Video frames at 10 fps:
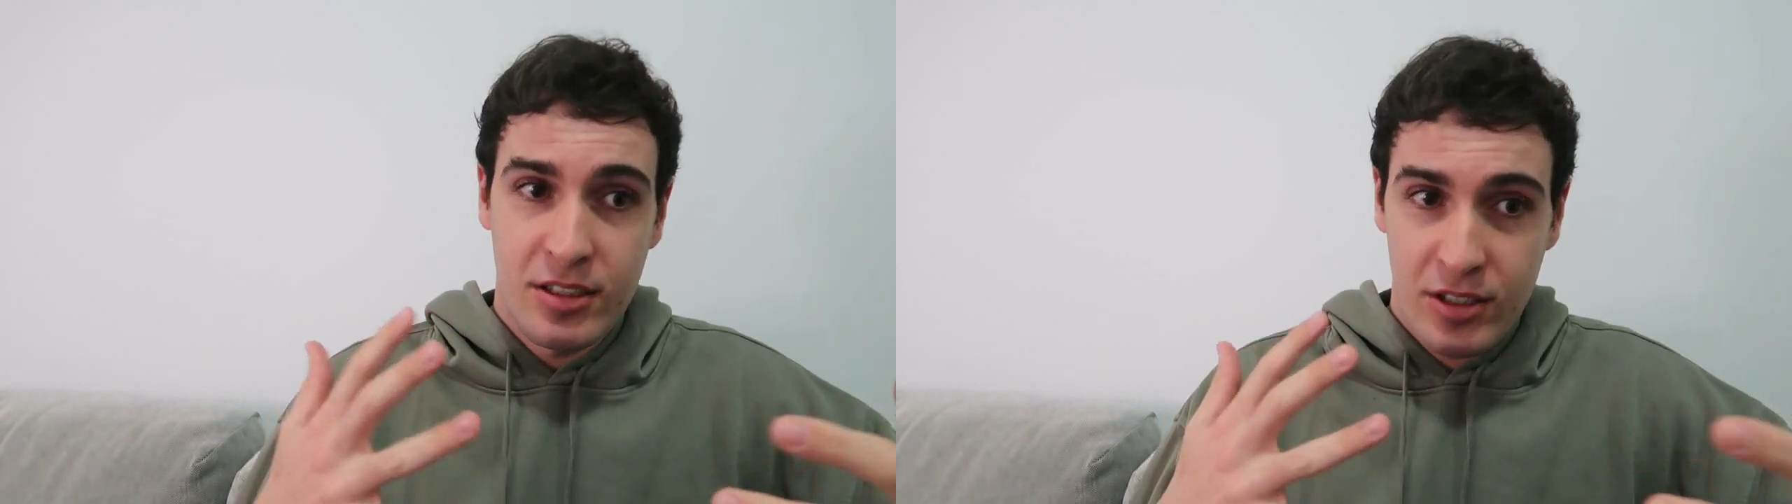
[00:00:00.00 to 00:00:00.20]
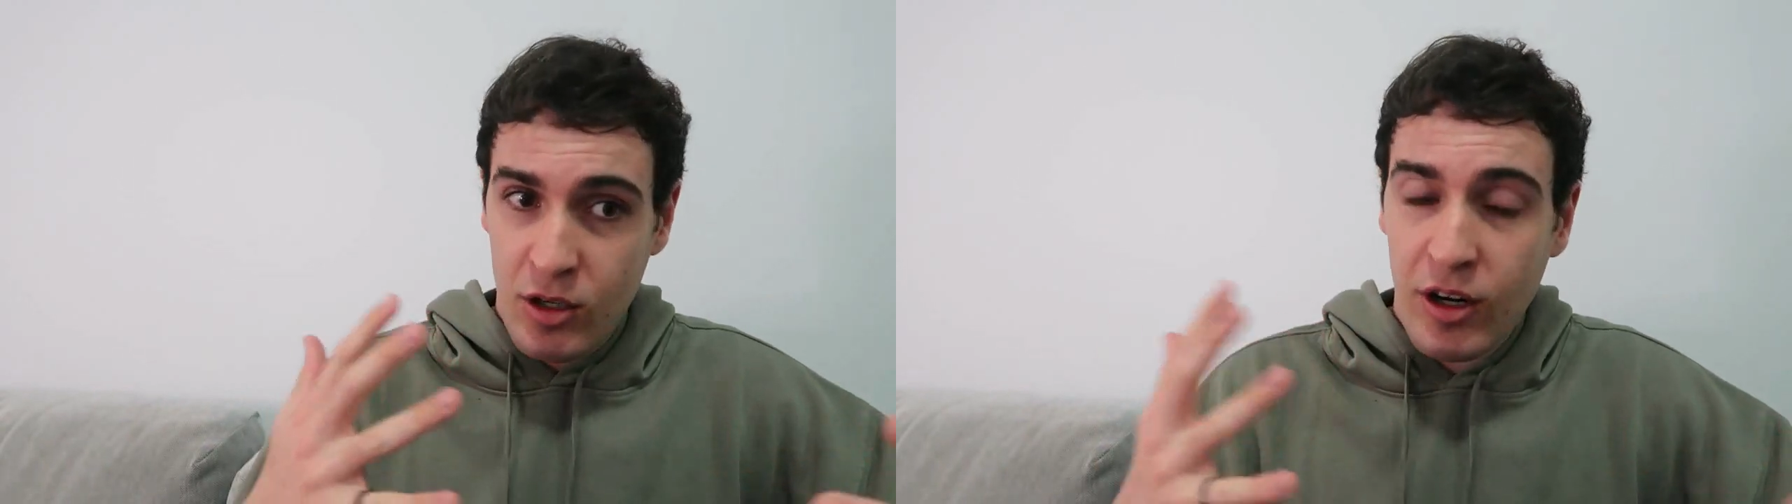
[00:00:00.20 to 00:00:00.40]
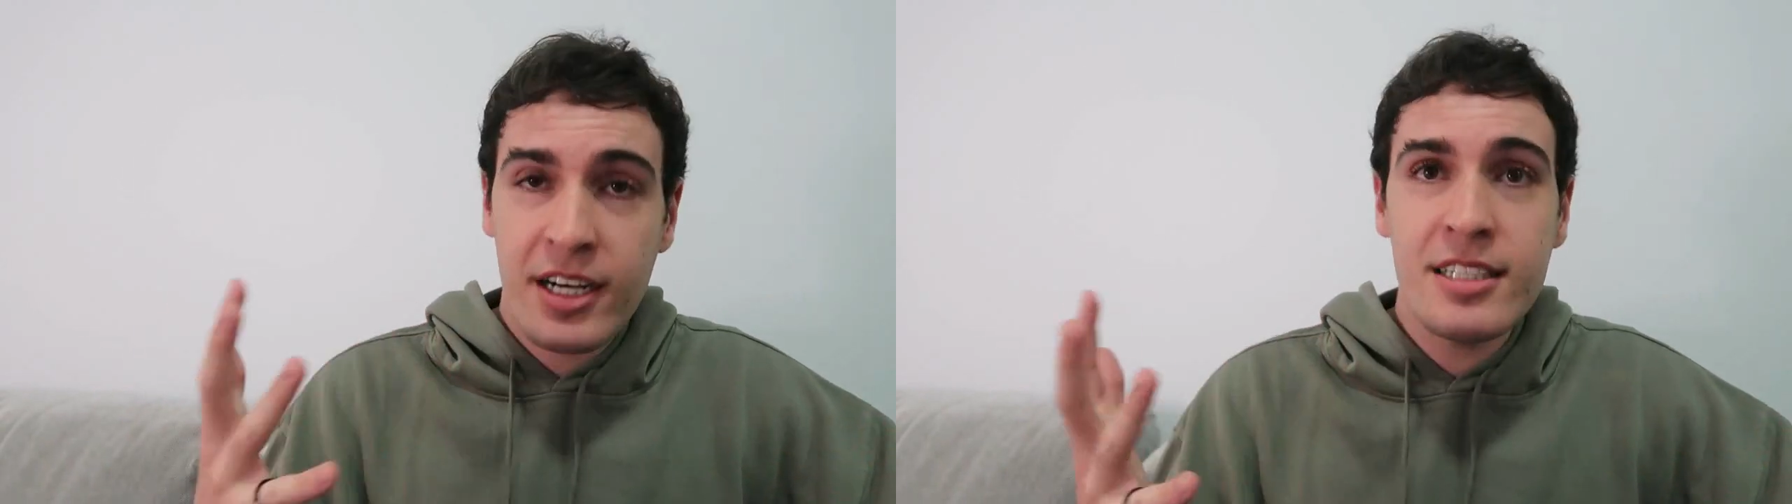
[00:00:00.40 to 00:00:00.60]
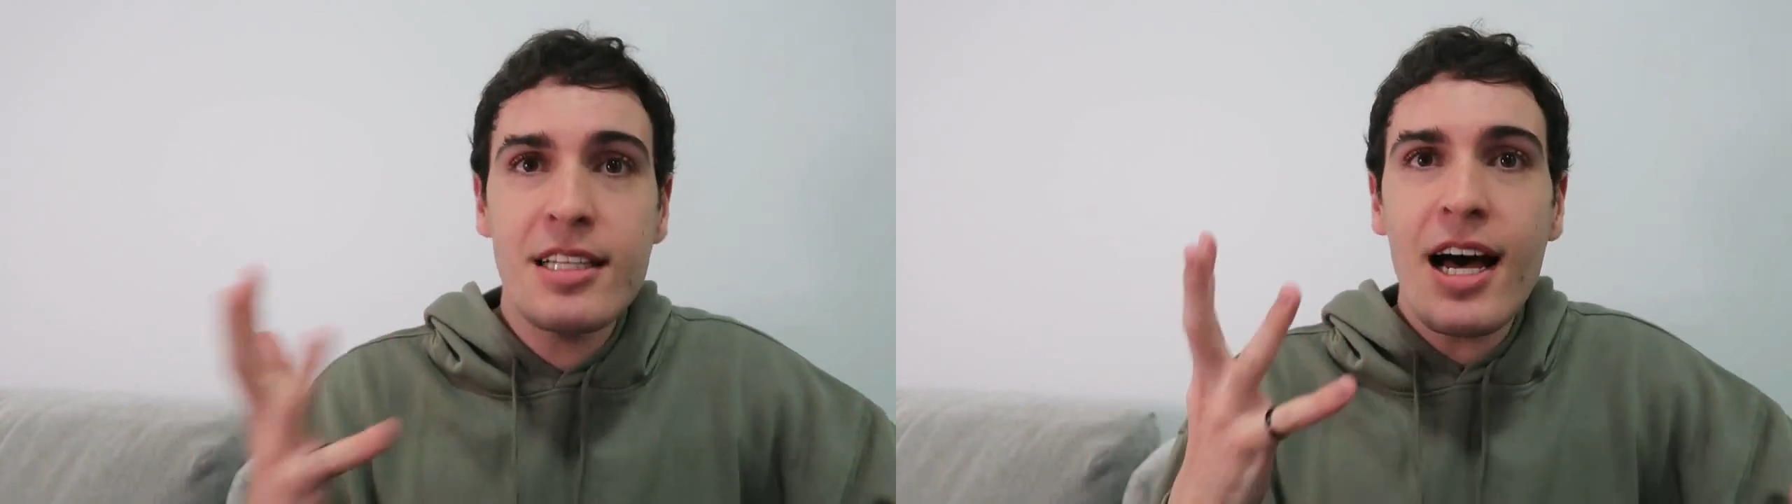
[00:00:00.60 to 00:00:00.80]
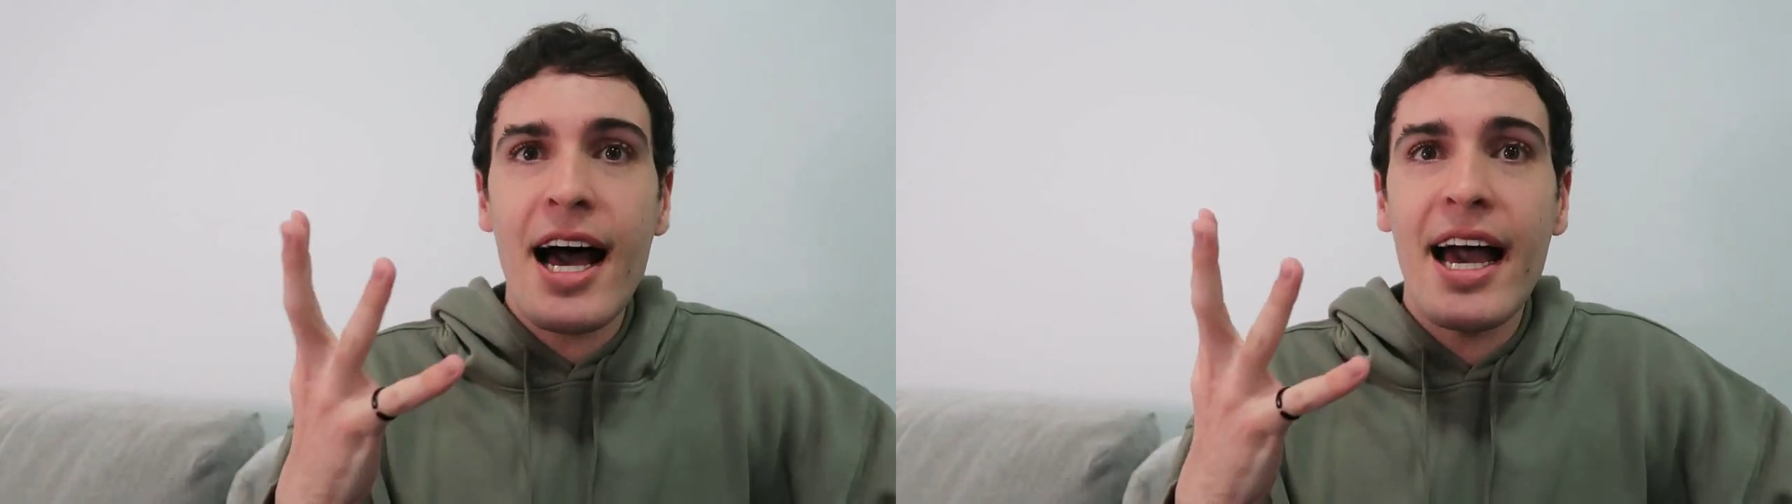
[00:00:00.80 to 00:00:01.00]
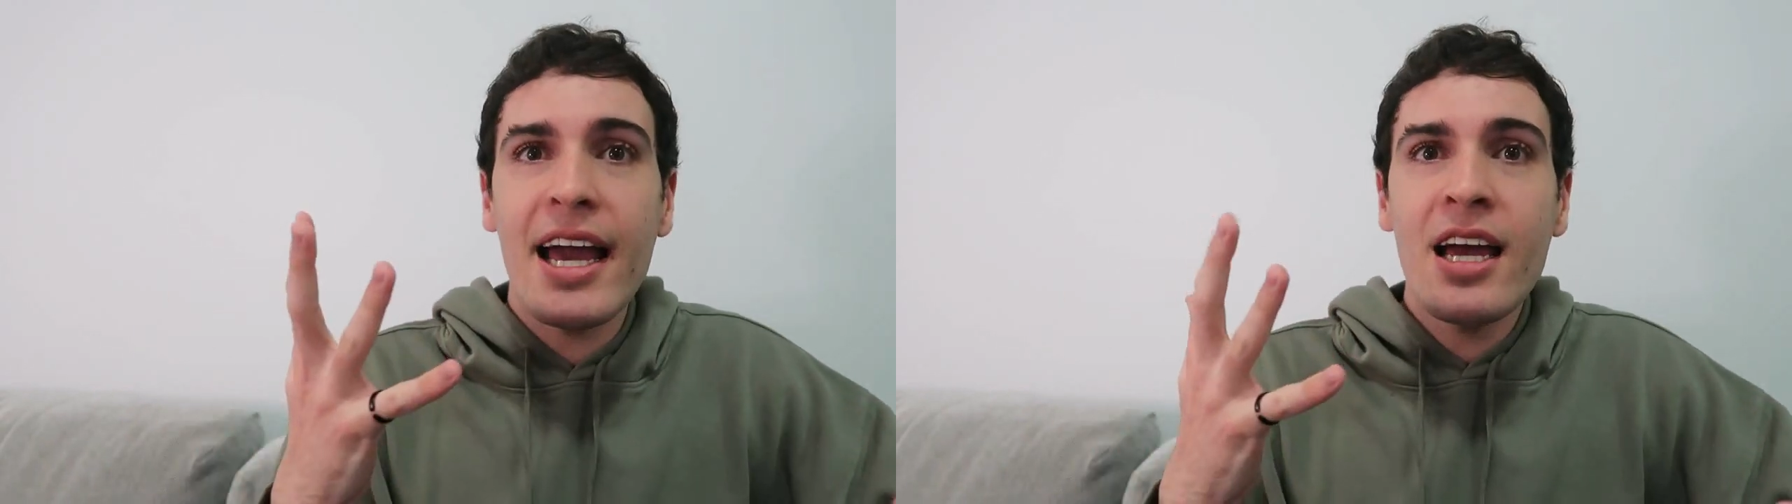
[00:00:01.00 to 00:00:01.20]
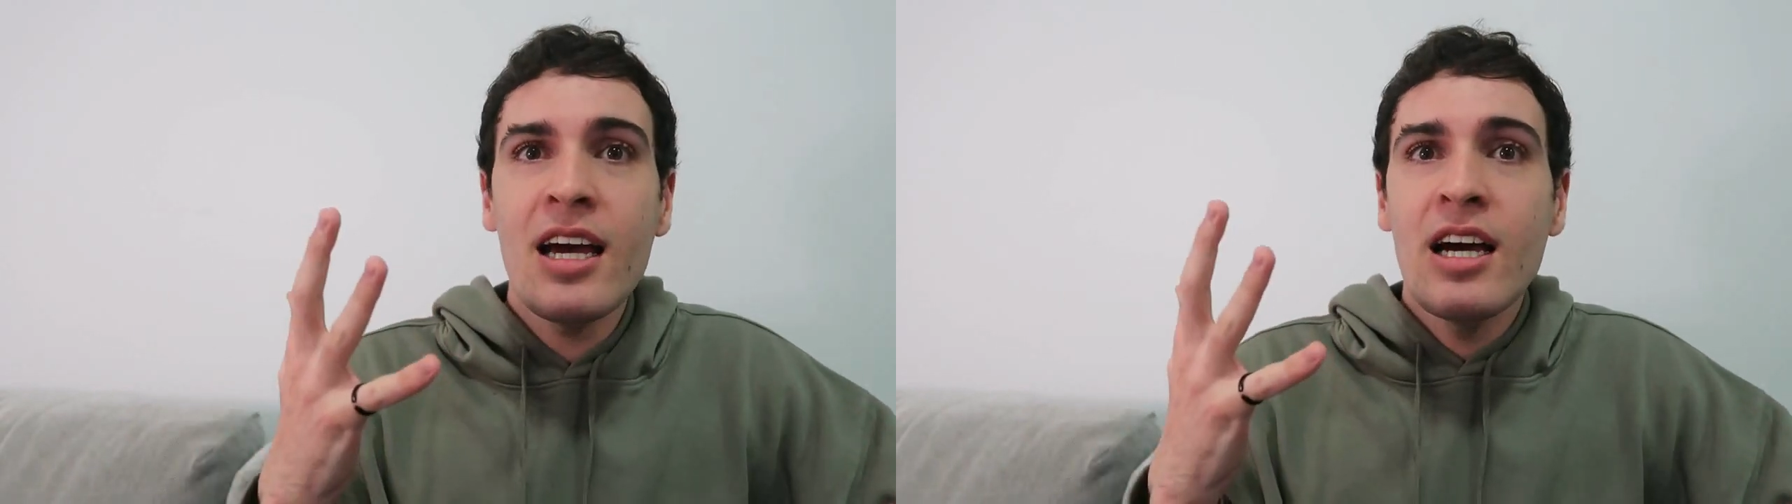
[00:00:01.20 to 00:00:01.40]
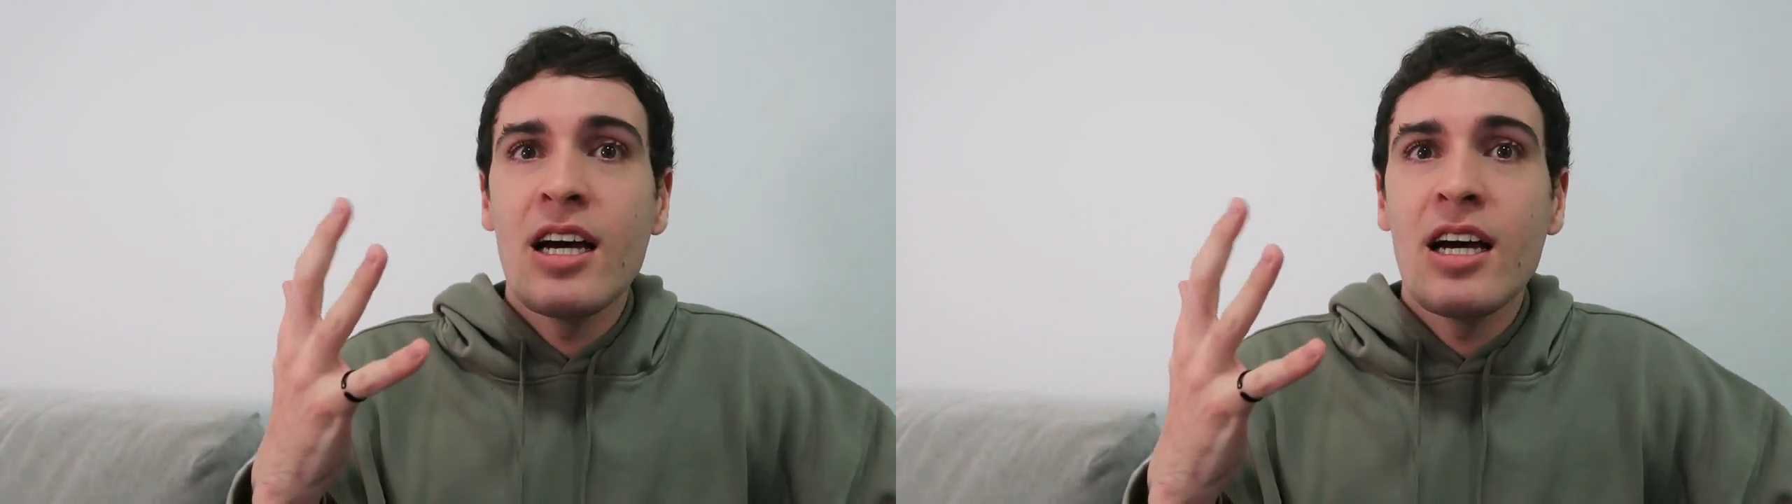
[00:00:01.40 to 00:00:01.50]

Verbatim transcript: not gonna lie,